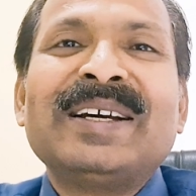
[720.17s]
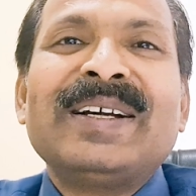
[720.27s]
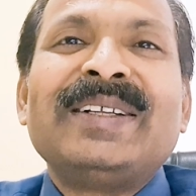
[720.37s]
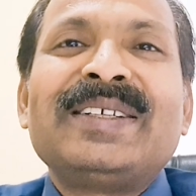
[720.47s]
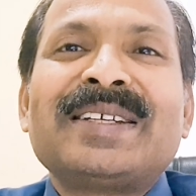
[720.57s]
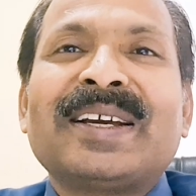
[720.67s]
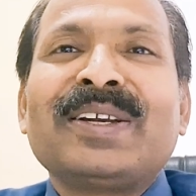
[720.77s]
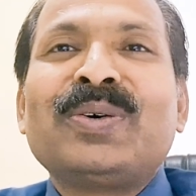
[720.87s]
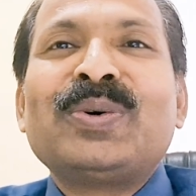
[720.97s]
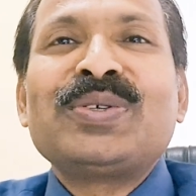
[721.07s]
This
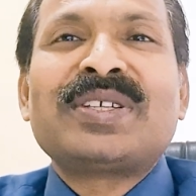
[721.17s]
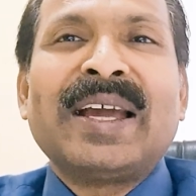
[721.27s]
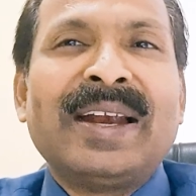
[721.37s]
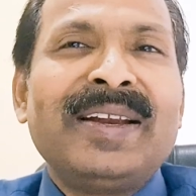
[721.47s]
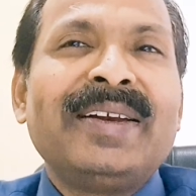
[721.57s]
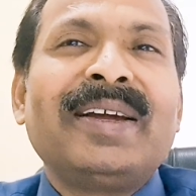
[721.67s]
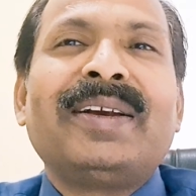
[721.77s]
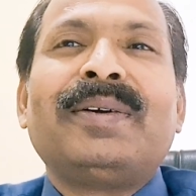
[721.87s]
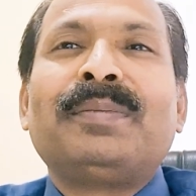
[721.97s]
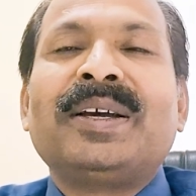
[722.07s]
technique goes hand in
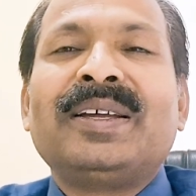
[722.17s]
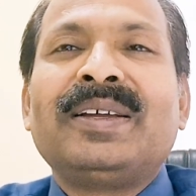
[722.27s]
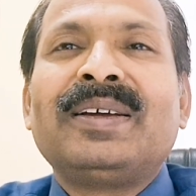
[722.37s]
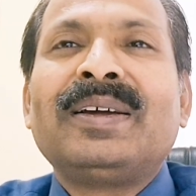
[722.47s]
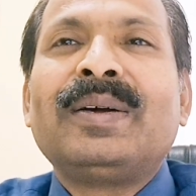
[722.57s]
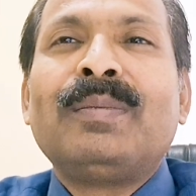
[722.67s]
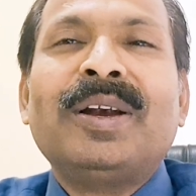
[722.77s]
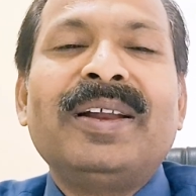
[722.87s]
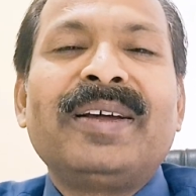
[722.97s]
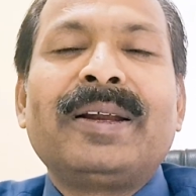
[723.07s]
hand by
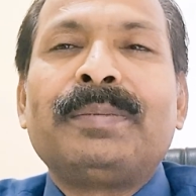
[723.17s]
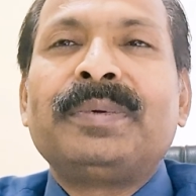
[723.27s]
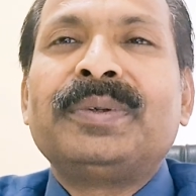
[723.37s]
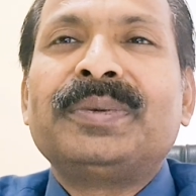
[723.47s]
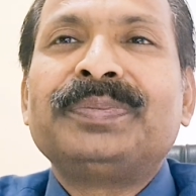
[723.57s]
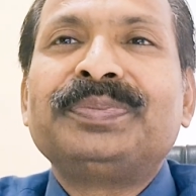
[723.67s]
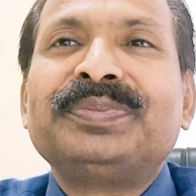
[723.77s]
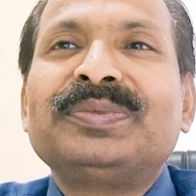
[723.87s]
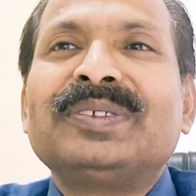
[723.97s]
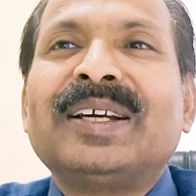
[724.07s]
building rapport
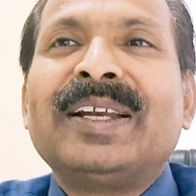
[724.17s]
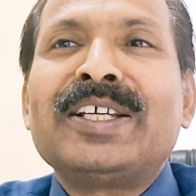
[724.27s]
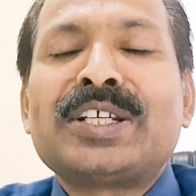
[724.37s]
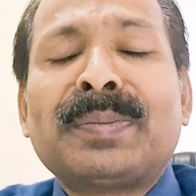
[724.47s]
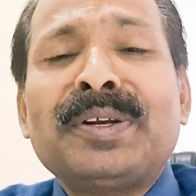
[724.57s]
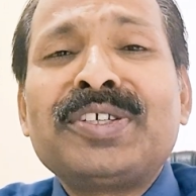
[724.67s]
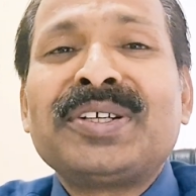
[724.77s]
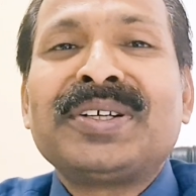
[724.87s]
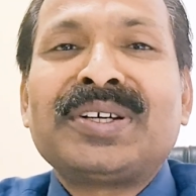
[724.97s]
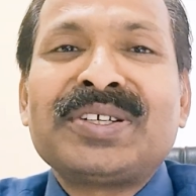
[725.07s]
and
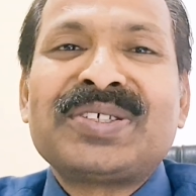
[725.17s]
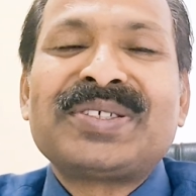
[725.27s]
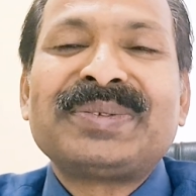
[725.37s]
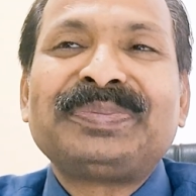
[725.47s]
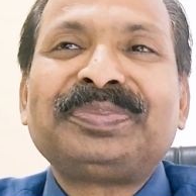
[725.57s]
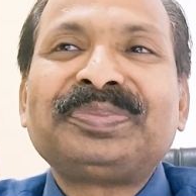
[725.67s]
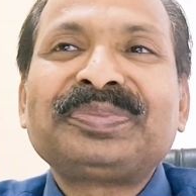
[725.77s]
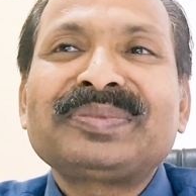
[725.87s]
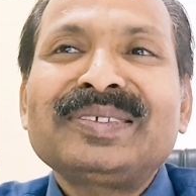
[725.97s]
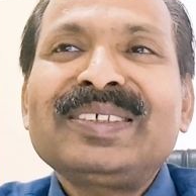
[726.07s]
establishing trust.
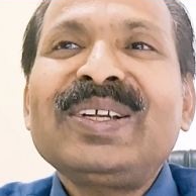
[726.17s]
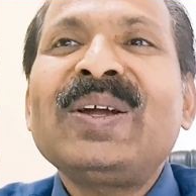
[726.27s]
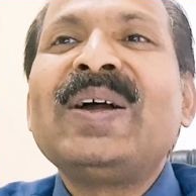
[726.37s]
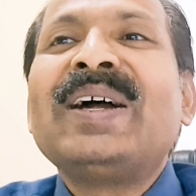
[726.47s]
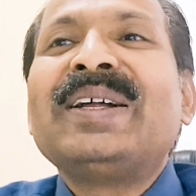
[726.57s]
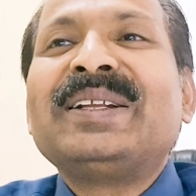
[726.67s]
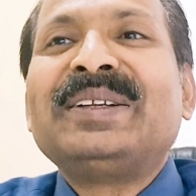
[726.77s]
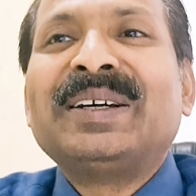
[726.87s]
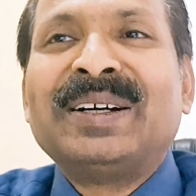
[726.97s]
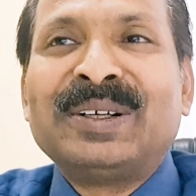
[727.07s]

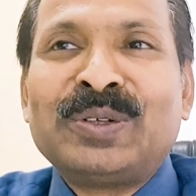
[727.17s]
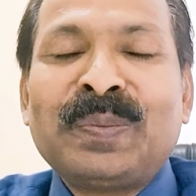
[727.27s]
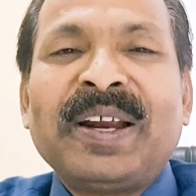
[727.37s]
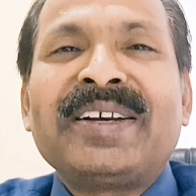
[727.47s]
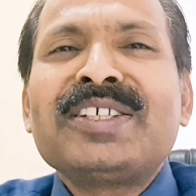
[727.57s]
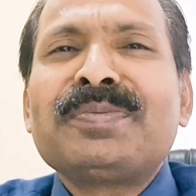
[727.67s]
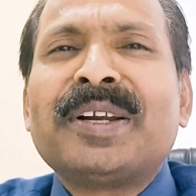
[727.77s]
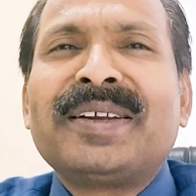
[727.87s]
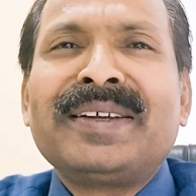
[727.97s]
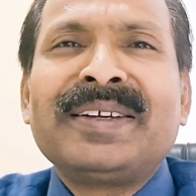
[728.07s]
To practice
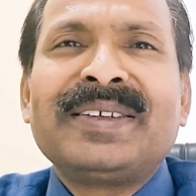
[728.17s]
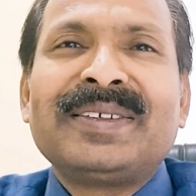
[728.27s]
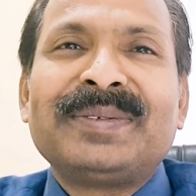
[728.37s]
mirroring,